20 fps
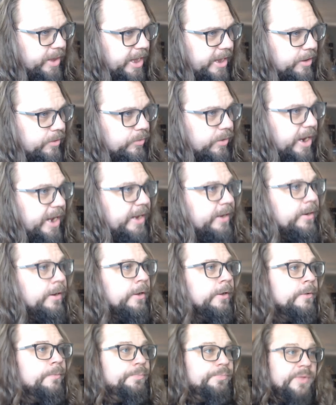great.
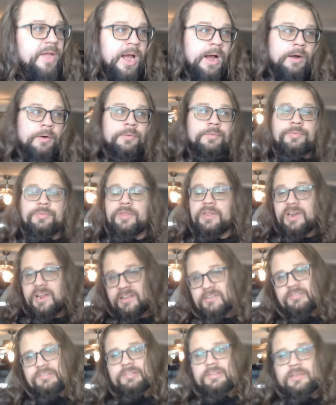Now, the
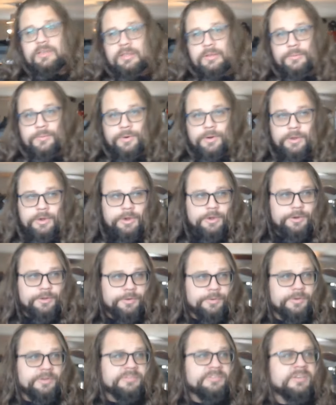next thing that we're going to
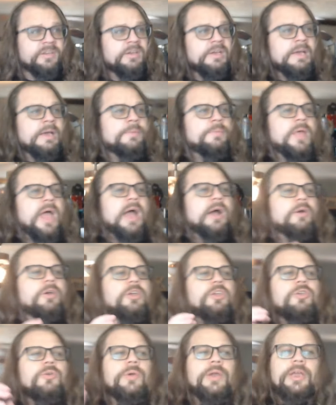do is how
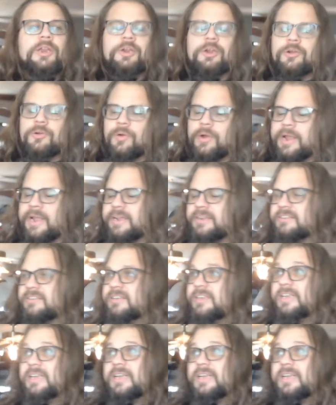can you integrate